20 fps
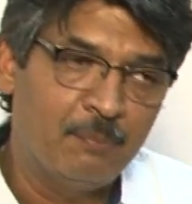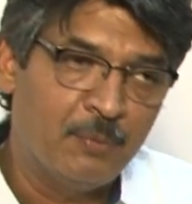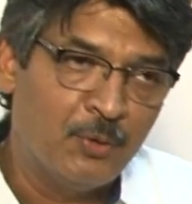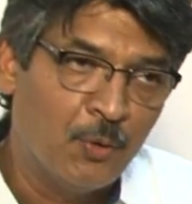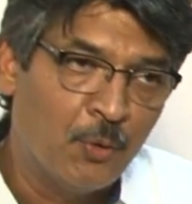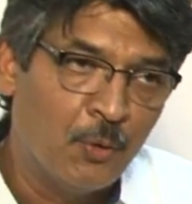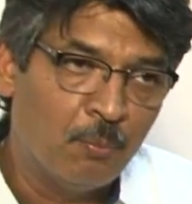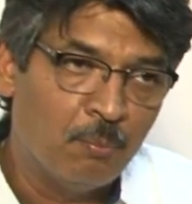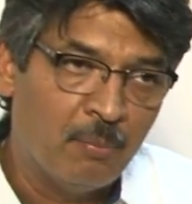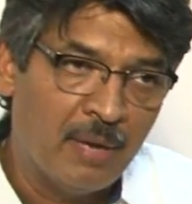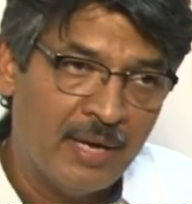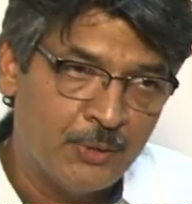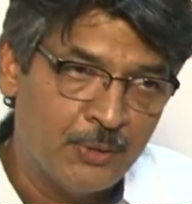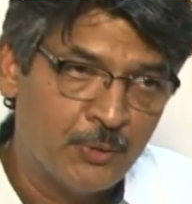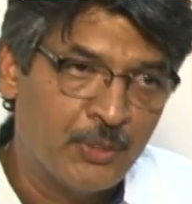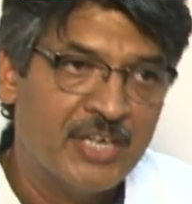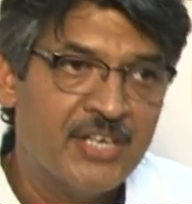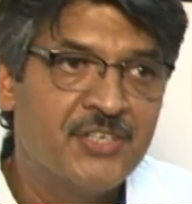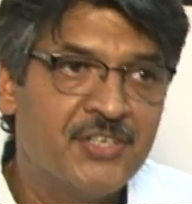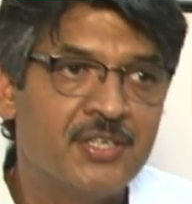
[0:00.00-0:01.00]
you know
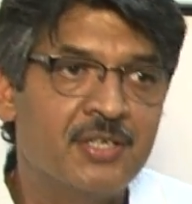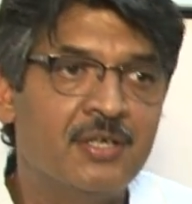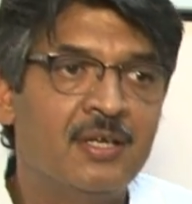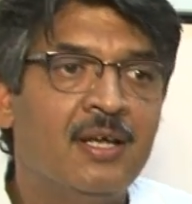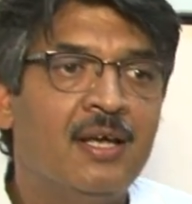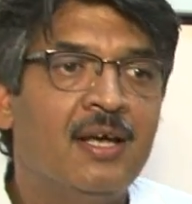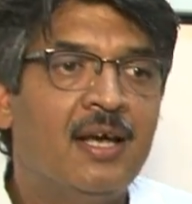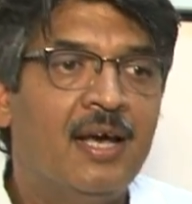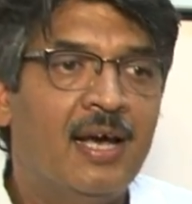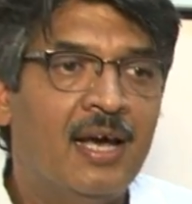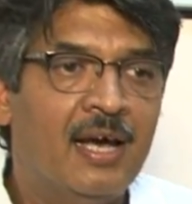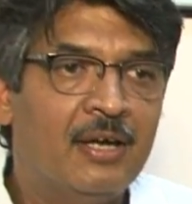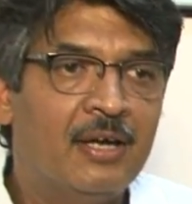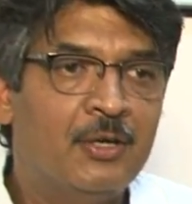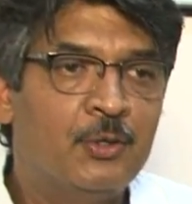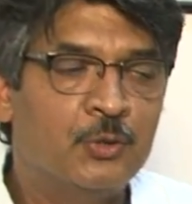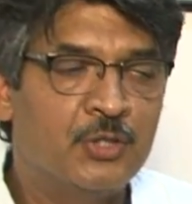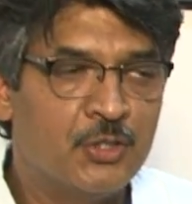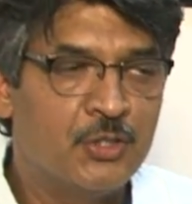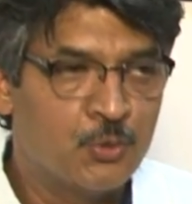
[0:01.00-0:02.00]
education uh,
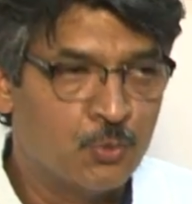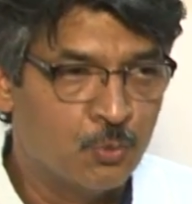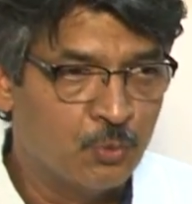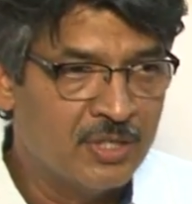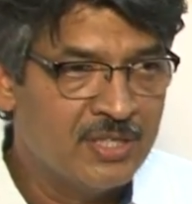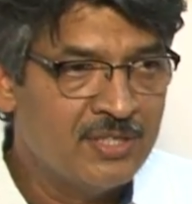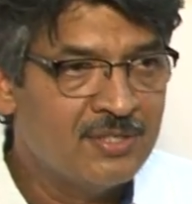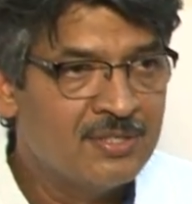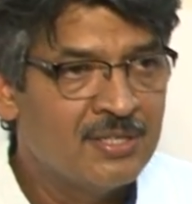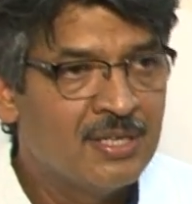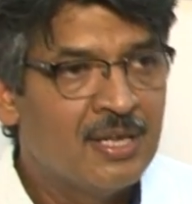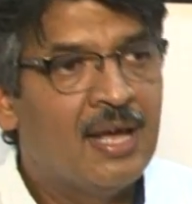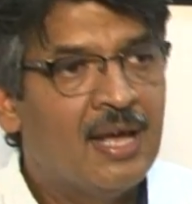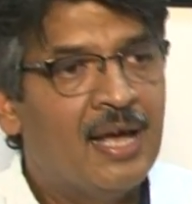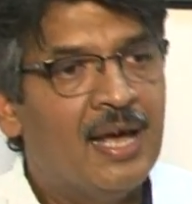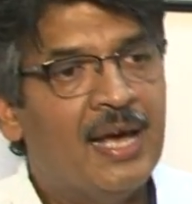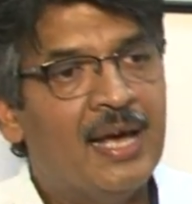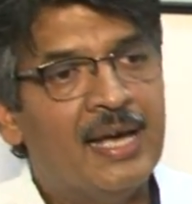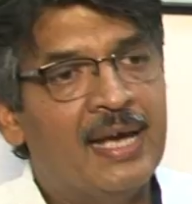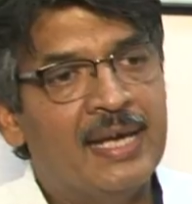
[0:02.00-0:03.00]
to the students
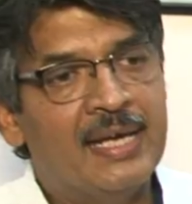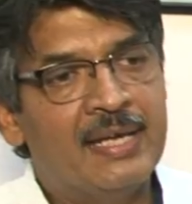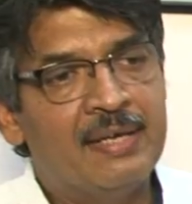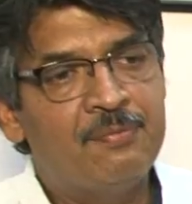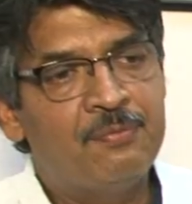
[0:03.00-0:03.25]
uh,